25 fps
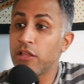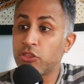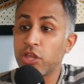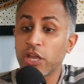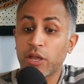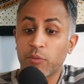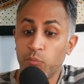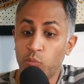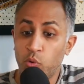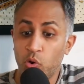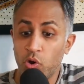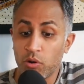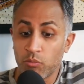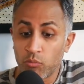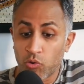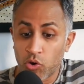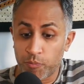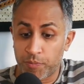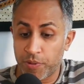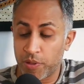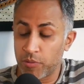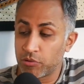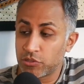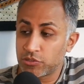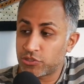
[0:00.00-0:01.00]
think more and more
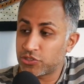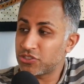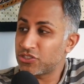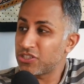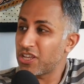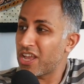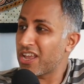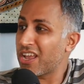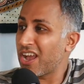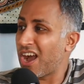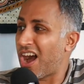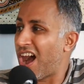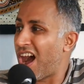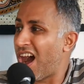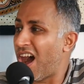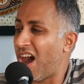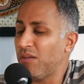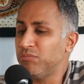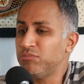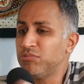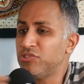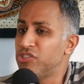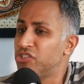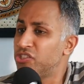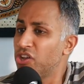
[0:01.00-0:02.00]
people are just like,
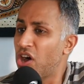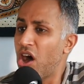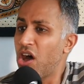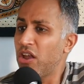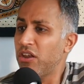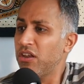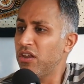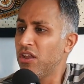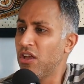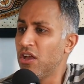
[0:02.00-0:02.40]
I'm done.